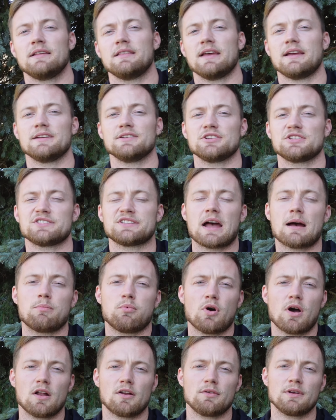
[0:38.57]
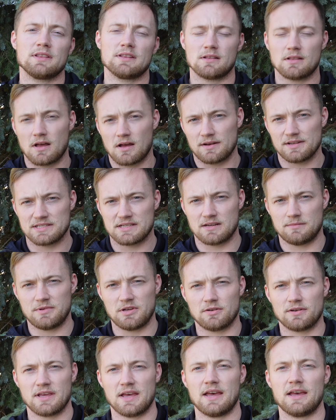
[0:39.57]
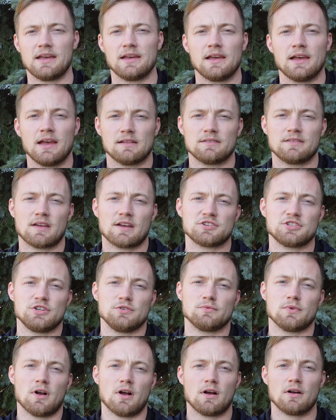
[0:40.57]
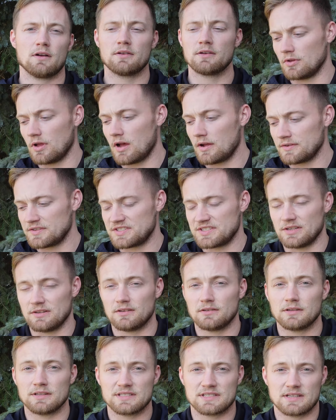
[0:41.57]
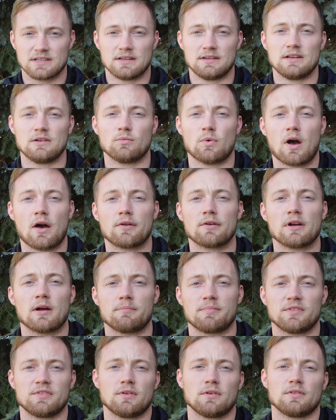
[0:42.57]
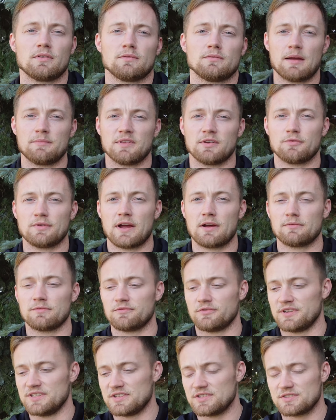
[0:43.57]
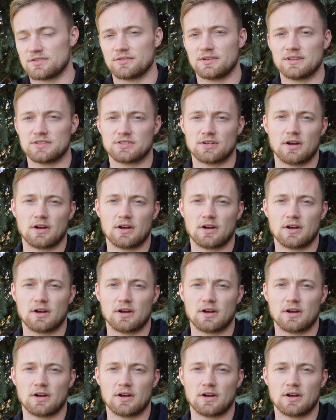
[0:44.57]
they can just stop watering and the lawn is going to be okay. That's actually wrong. Your lawn still is going to need water up until the time the ground freezes or gets